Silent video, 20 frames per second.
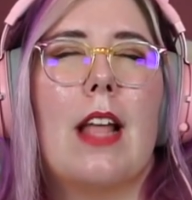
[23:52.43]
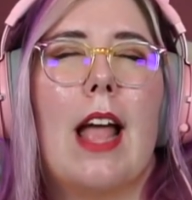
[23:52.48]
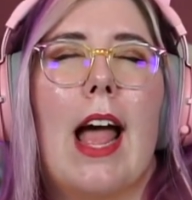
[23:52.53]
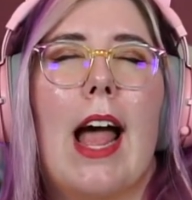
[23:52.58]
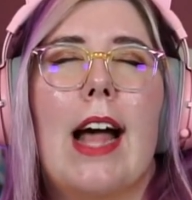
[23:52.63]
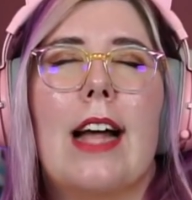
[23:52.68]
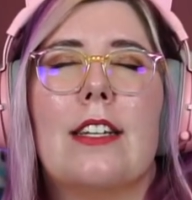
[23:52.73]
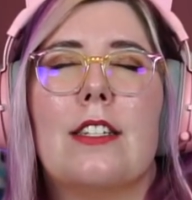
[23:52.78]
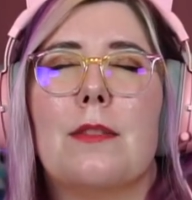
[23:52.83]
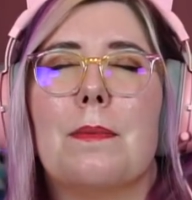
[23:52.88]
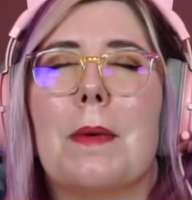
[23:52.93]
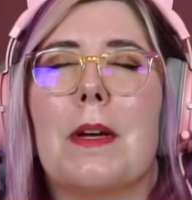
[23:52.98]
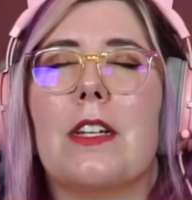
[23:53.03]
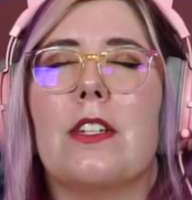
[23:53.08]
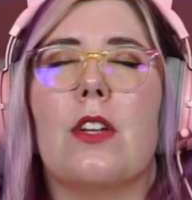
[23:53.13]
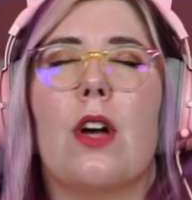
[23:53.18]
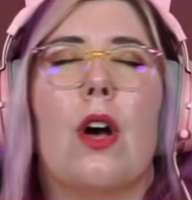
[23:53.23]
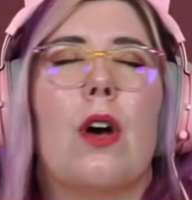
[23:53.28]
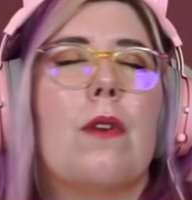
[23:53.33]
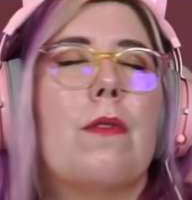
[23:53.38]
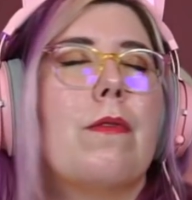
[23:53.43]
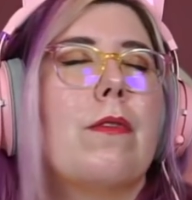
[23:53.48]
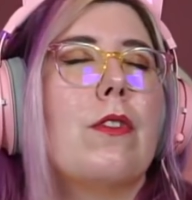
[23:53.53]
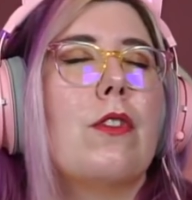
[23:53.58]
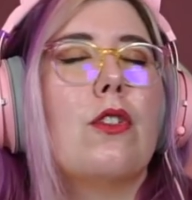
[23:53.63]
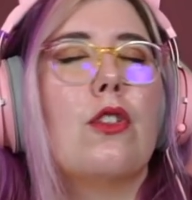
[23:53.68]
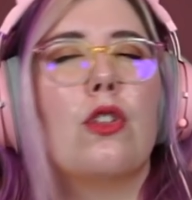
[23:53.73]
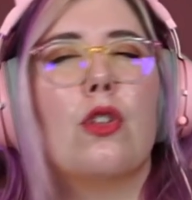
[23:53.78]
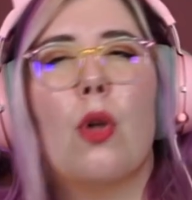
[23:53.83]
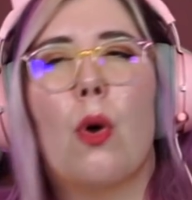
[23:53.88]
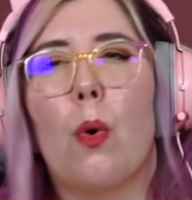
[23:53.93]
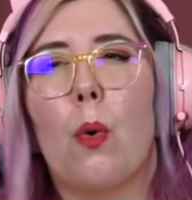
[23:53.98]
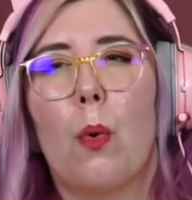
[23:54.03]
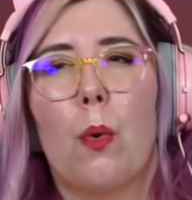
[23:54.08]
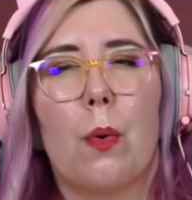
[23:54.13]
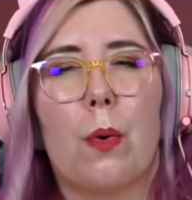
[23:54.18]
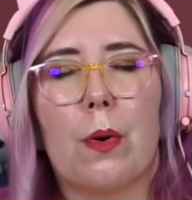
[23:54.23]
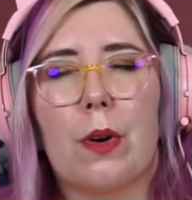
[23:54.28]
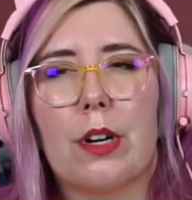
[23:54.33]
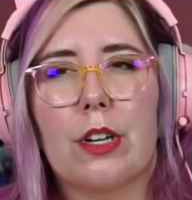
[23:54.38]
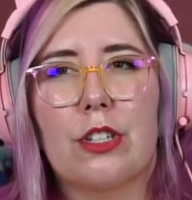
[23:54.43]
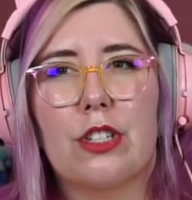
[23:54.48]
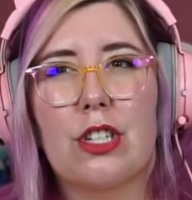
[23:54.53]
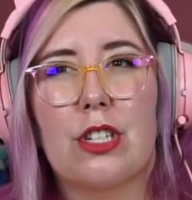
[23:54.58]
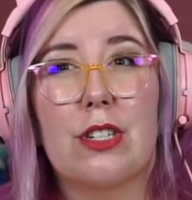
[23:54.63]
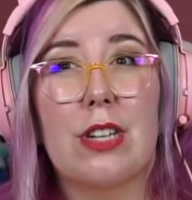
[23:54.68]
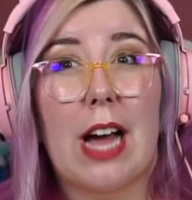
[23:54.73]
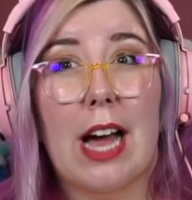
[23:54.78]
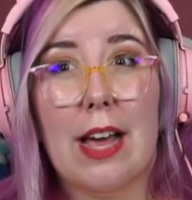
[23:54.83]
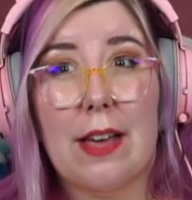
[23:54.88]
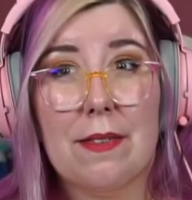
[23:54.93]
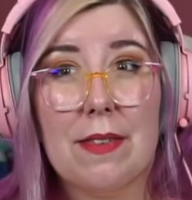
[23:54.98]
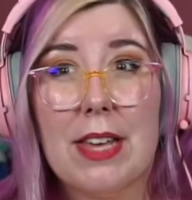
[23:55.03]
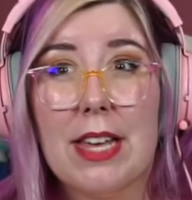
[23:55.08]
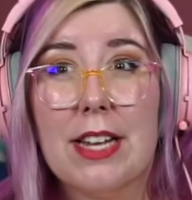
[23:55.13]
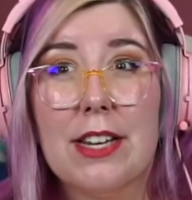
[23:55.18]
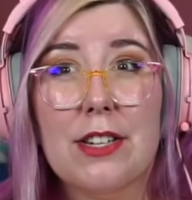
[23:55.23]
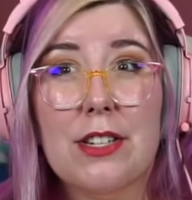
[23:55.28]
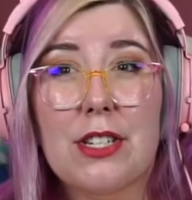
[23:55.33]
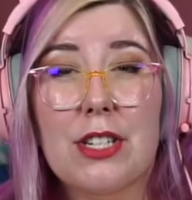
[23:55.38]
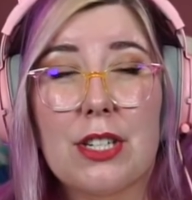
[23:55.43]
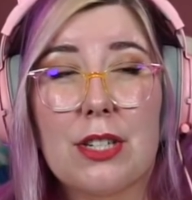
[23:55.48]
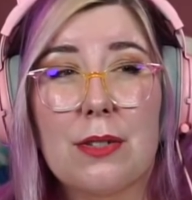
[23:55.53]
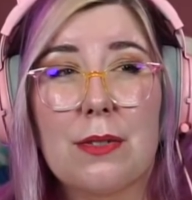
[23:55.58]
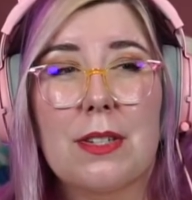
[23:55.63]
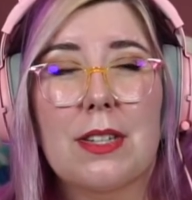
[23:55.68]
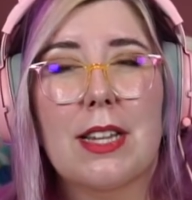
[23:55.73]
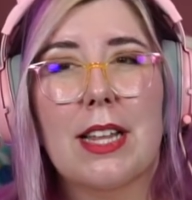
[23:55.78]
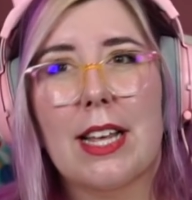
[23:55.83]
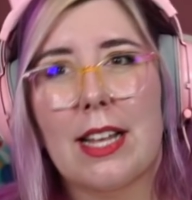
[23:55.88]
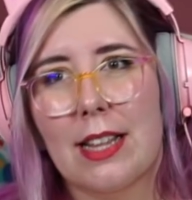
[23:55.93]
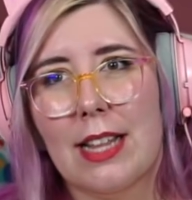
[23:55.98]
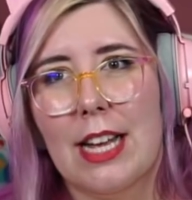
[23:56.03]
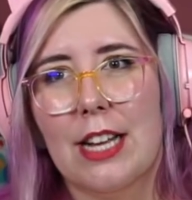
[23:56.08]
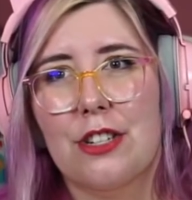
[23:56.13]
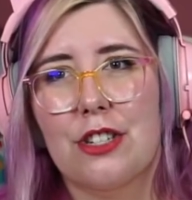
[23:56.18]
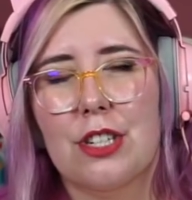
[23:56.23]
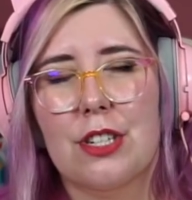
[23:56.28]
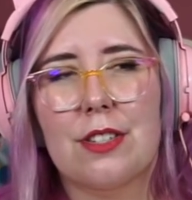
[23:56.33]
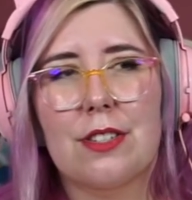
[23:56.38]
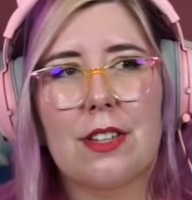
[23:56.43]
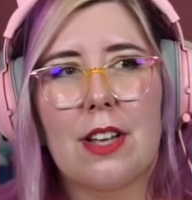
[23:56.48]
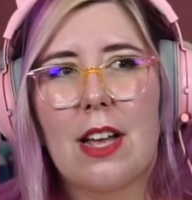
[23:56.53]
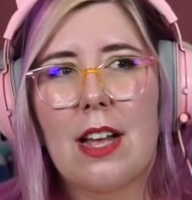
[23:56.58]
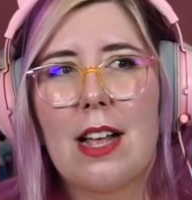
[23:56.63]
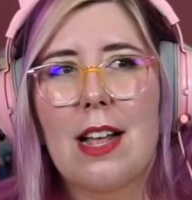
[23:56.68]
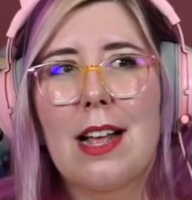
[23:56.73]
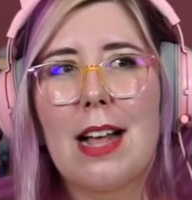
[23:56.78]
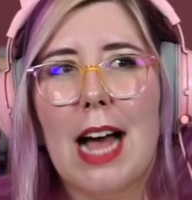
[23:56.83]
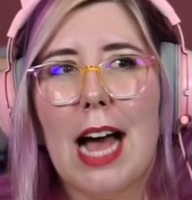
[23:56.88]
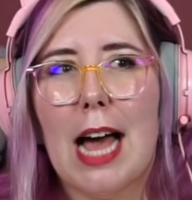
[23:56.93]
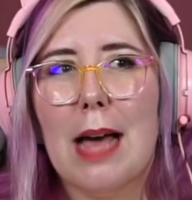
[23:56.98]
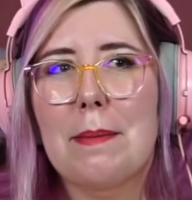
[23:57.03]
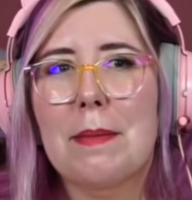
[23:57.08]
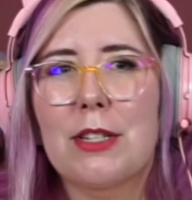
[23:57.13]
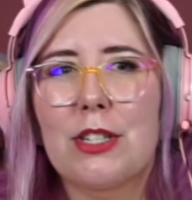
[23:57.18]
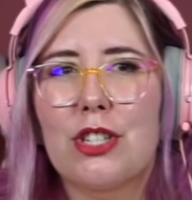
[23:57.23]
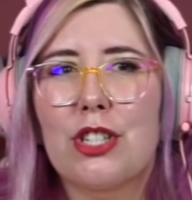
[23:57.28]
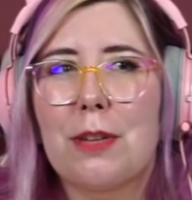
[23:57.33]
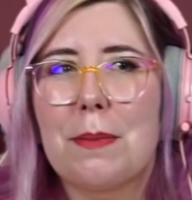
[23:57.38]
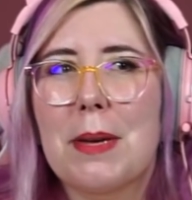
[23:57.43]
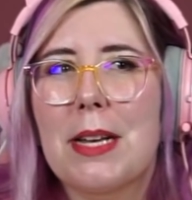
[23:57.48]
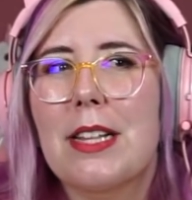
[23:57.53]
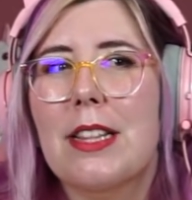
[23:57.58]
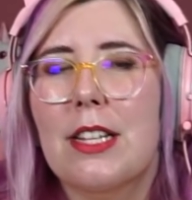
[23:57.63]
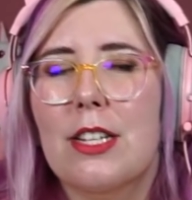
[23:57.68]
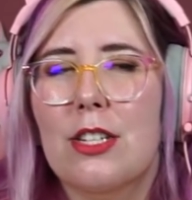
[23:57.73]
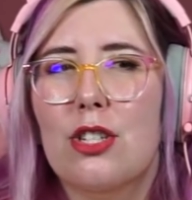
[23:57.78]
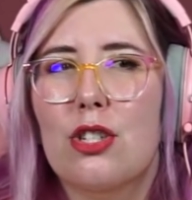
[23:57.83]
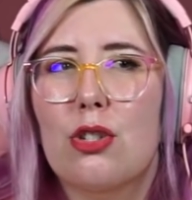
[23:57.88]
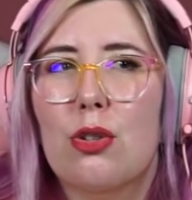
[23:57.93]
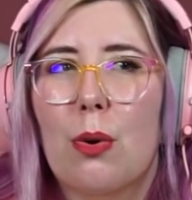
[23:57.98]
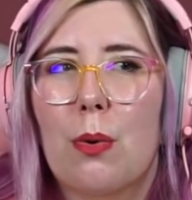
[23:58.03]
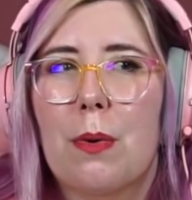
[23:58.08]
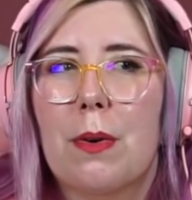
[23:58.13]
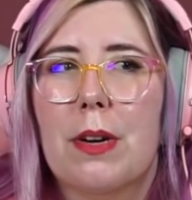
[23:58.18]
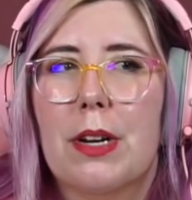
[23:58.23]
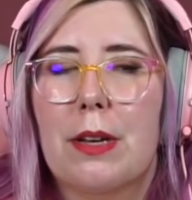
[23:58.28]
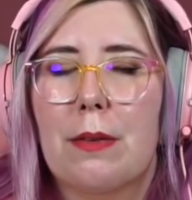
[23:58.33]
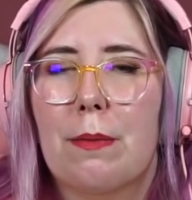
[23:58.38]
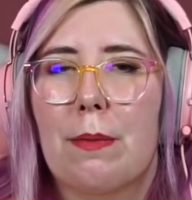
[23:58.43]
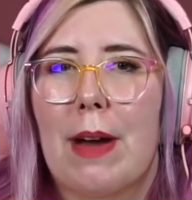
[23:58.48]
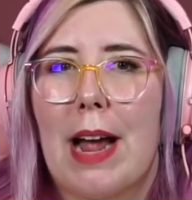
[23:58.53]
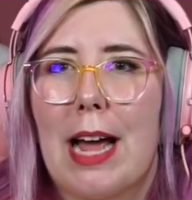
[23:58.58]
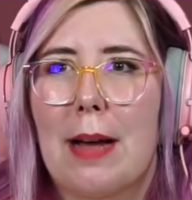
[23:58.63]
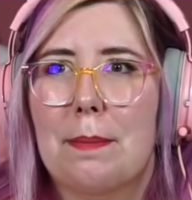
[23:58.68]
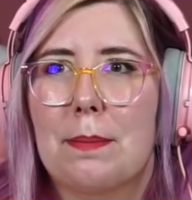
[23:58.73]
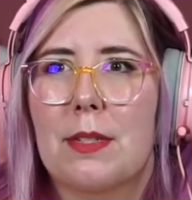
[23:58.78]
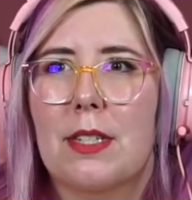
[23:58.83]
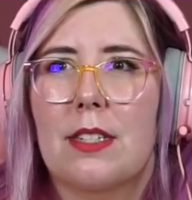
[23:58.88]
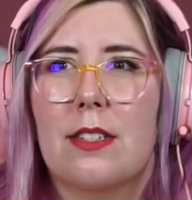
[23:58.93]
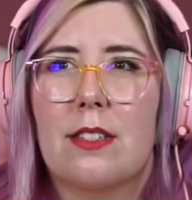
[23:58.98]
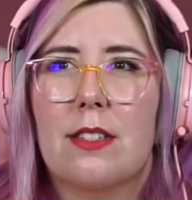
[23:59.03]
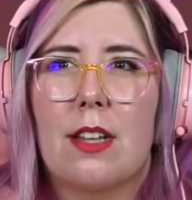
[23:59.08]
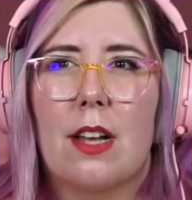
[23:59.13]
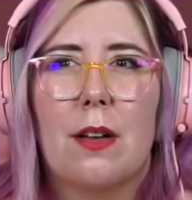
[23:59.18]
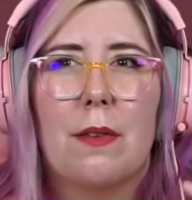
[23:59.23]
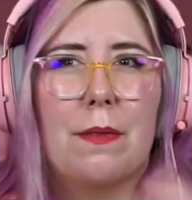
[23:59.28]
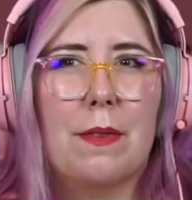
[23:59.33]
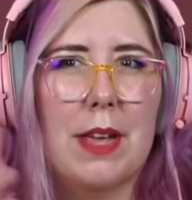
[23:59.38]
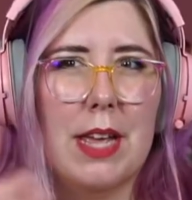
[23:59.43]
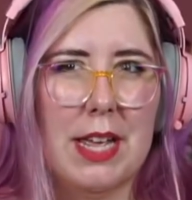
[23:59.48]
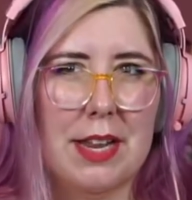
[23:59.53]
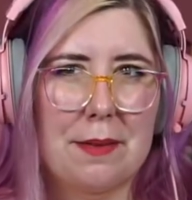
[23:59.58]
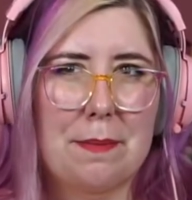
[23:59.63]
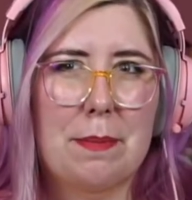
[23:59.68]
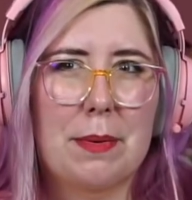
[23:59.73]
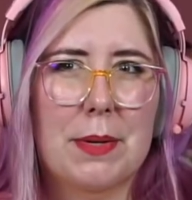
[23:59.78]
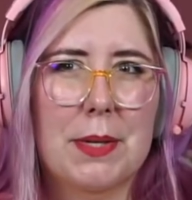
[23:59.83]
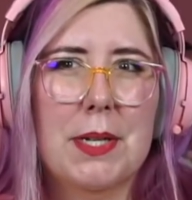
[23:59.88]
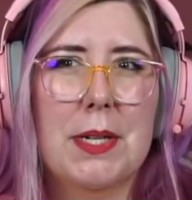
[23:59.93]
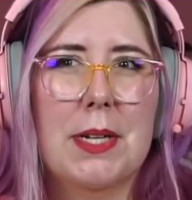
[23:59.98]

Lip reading: aspect of lore to dive into in League of Legends. I'm assuming this story wraps itself in pretty